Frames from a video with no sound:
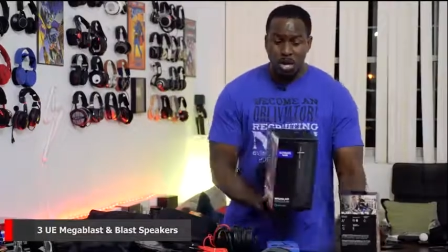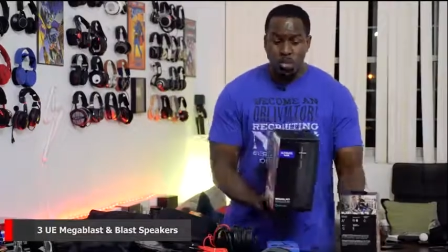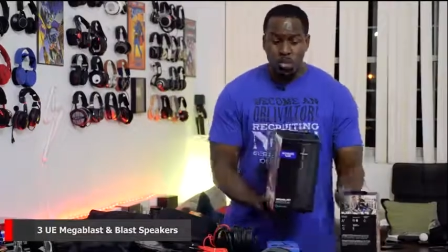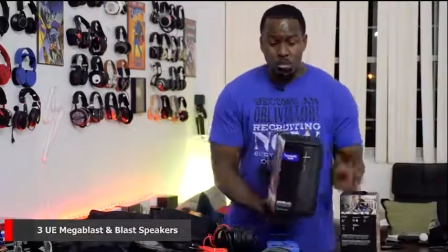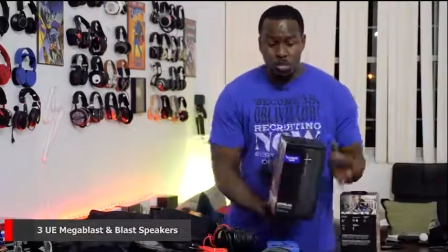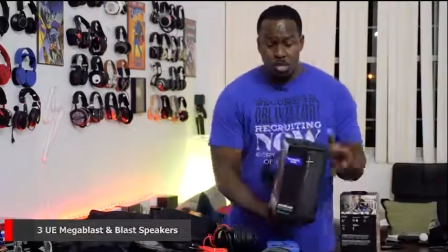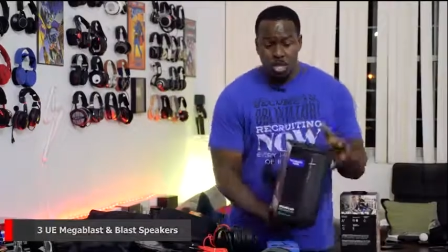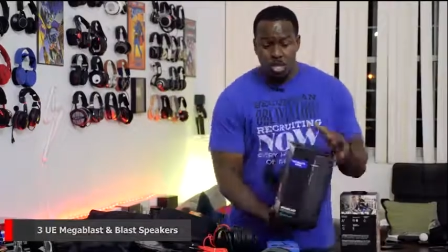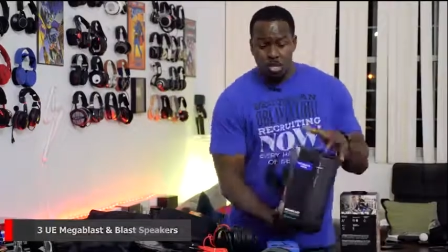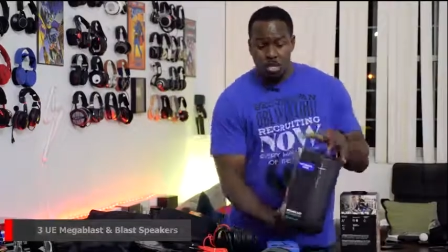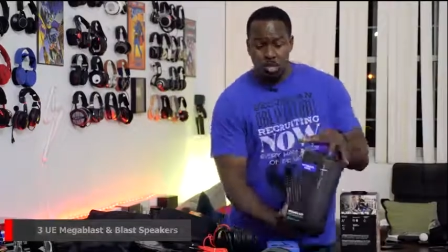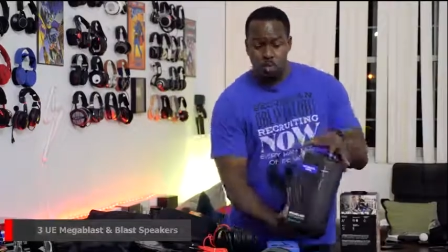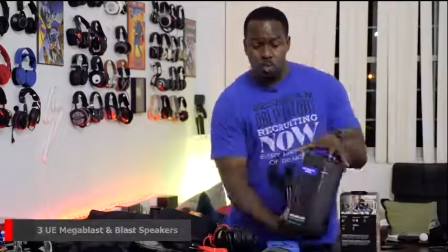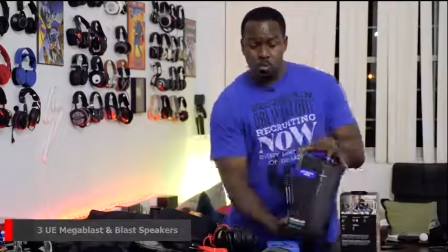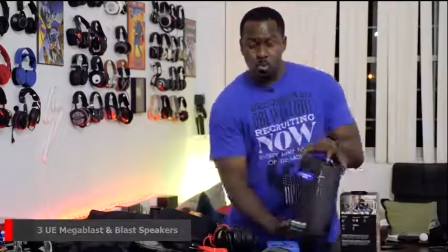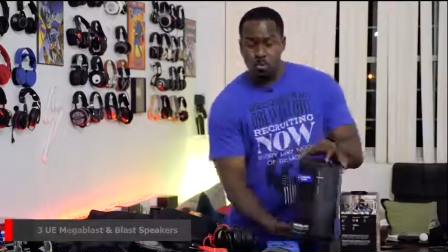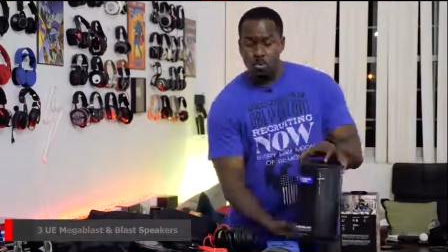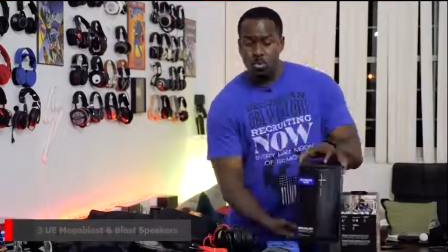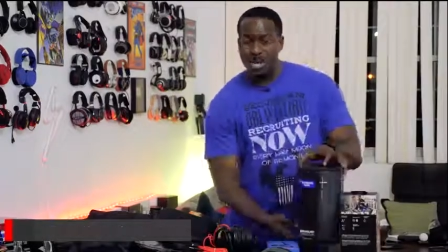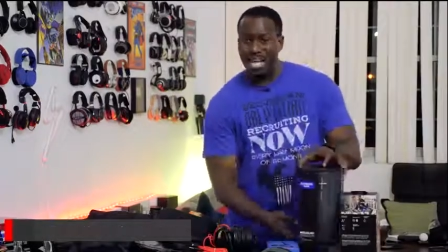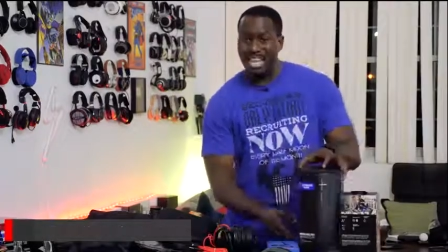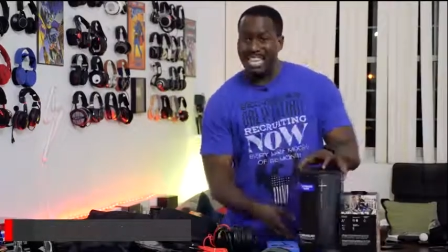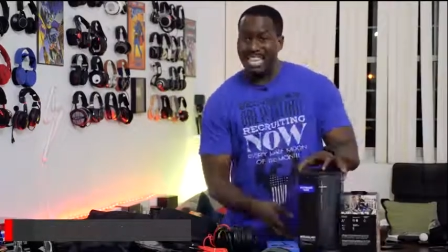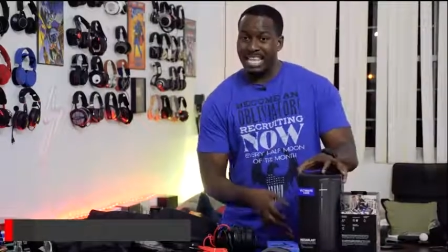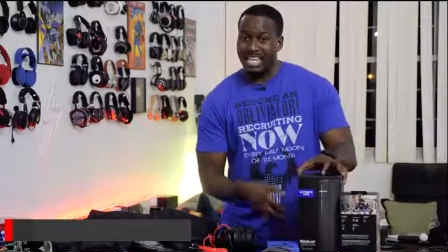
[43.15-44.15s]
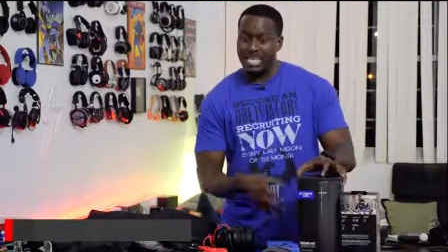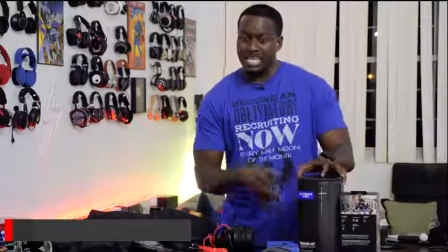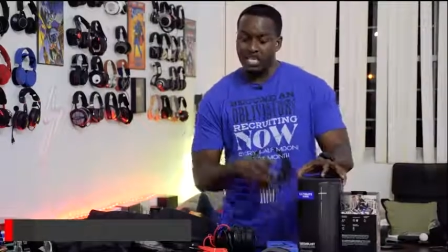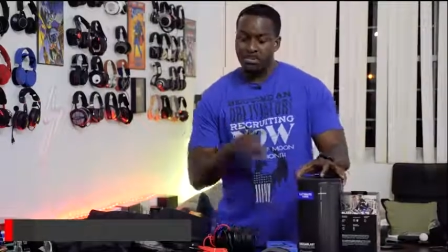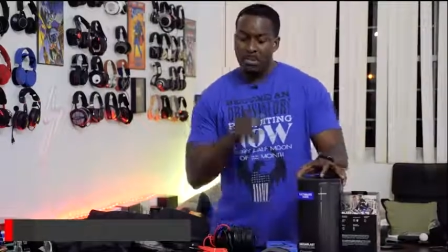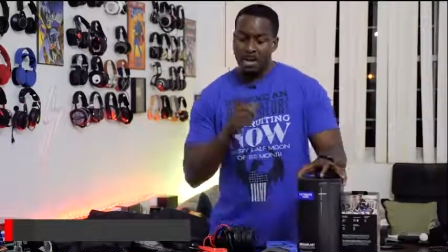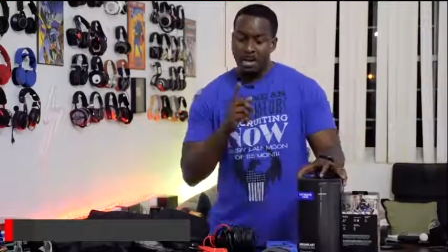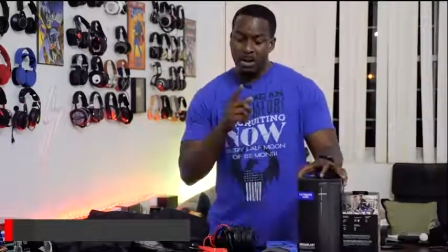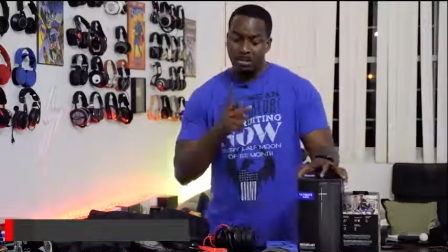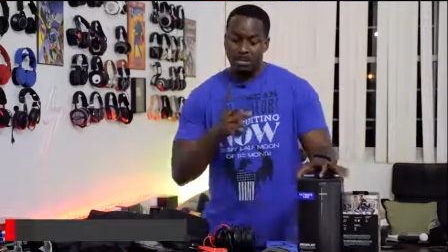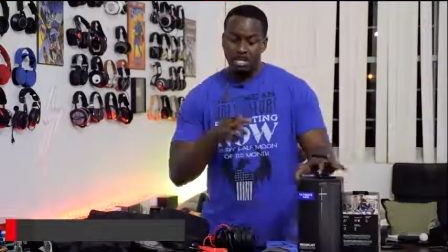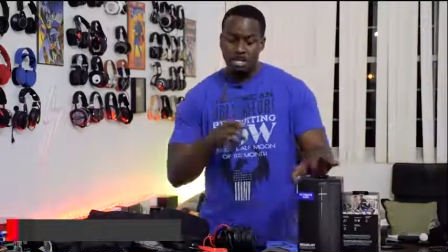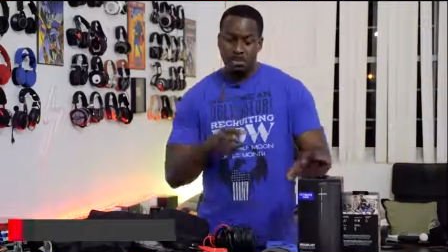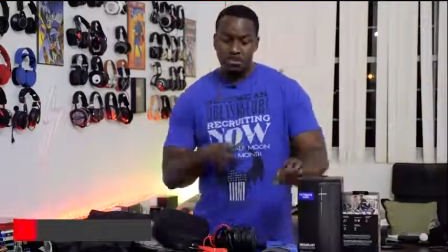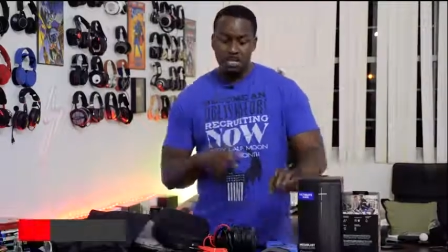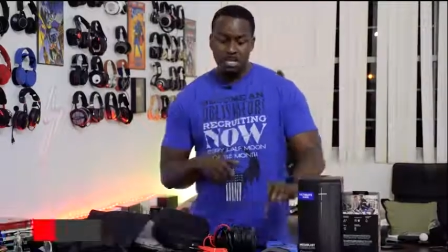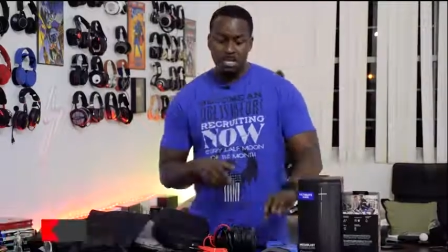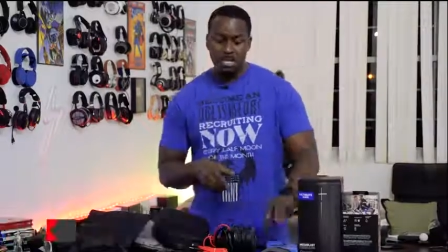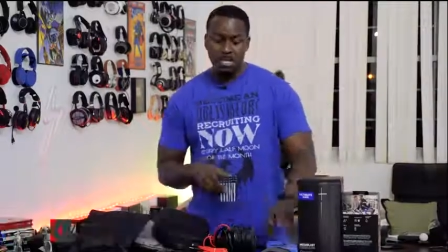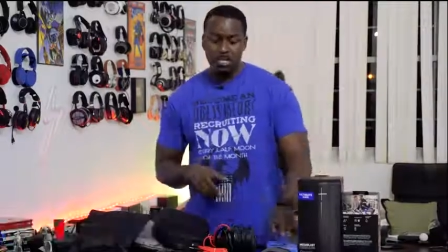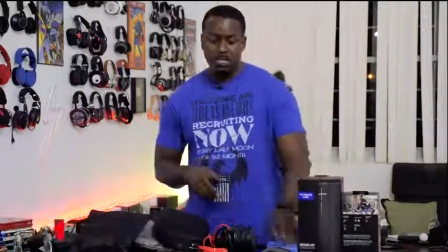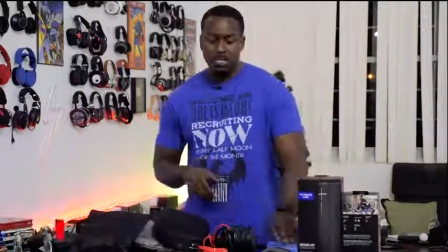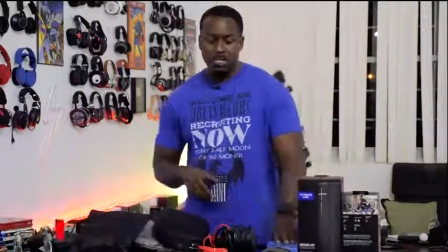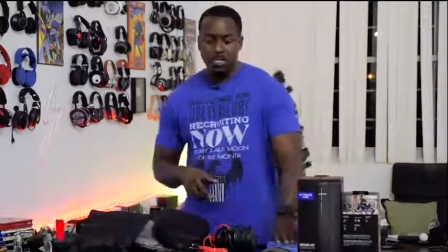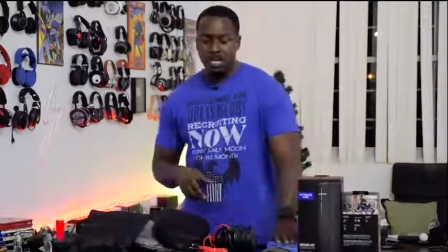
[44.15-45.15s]
Really cool Alexa powered
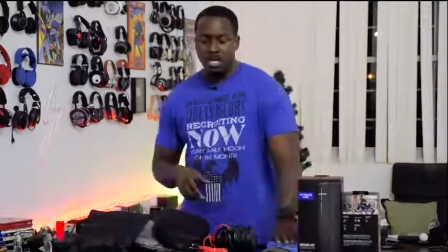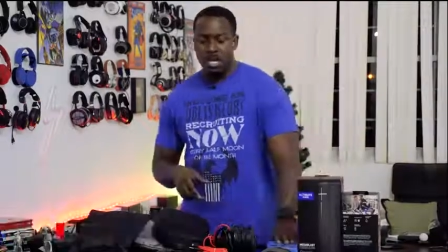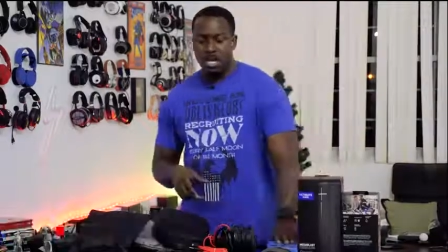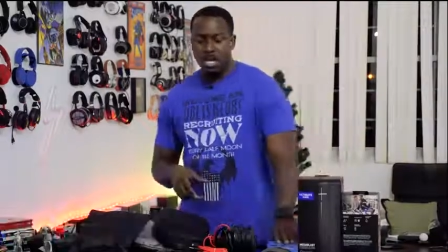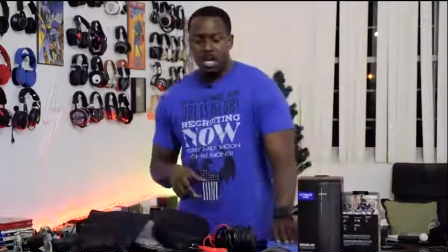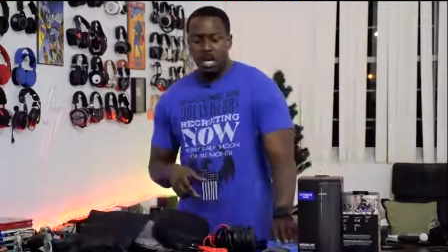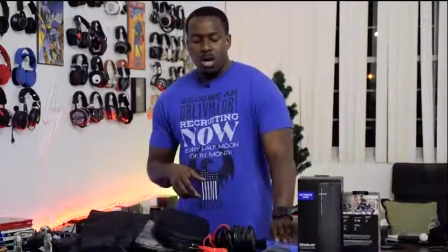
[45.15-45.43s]
speakers.